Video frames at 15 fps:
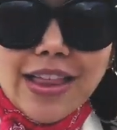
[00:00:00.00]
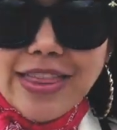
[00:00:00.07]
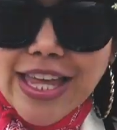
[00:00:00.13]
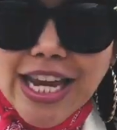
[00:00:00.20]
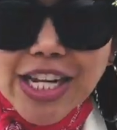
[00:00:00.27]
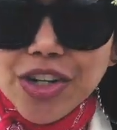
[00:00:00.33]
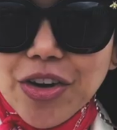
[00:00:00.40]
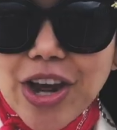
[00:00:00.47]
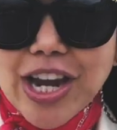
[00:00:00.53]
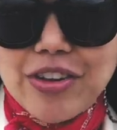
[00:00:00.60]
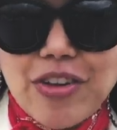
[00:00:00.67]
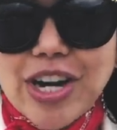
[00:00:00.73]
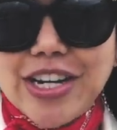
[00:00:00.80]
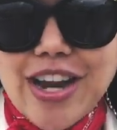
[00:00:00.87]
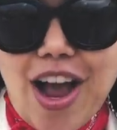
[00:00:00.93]
think in your
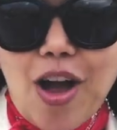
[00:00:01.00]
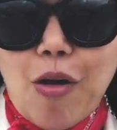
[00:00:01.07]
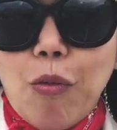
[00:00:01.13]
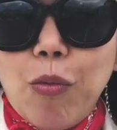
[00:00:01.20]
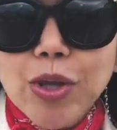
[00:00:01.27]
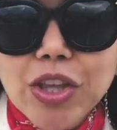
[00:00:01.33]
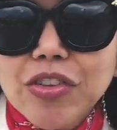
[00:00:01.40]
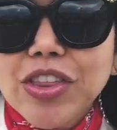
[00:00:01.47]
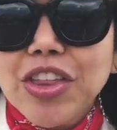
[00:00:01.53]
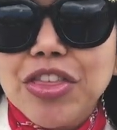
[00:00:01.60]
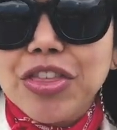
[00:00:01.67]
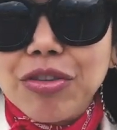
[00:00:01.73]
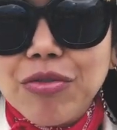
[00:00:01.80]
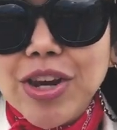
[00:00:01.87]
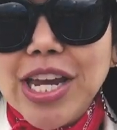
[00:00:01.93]
head right now, what are the
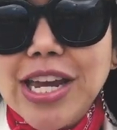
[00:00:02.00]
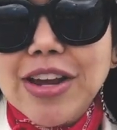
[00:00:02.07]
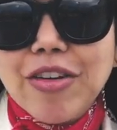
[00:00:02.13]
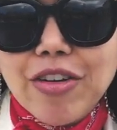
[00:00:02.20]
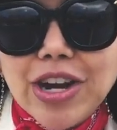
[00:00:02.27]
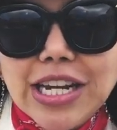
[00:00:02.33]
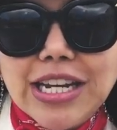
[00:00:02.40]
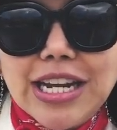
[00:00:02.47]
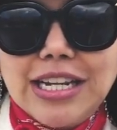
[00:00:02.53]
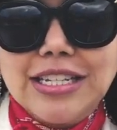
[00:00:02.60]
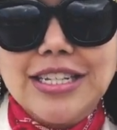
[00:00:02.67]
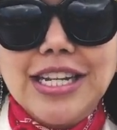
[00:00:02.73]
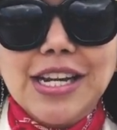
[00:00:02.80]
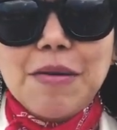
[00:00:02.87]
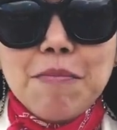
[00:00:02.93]
three
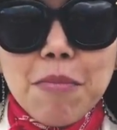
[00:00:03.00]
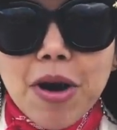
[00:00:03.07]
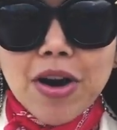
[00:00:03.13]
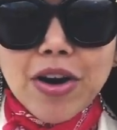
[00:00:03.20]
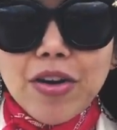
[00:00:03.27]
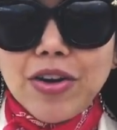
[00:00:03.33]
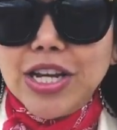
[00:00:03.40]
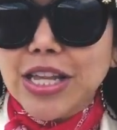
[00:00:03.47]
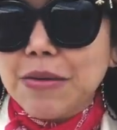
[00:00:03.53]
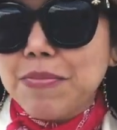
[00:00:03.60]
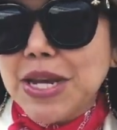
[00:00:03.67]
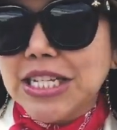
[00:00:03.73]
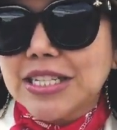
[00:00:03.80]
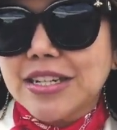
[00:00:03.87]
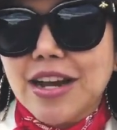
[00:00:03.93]
ingredients in a margherita
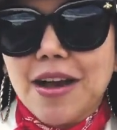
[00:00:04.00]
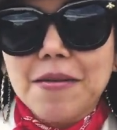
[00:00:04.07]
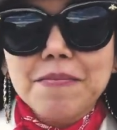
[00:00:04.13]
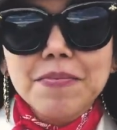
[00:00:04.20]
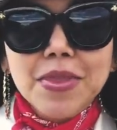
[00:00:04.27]
pizza?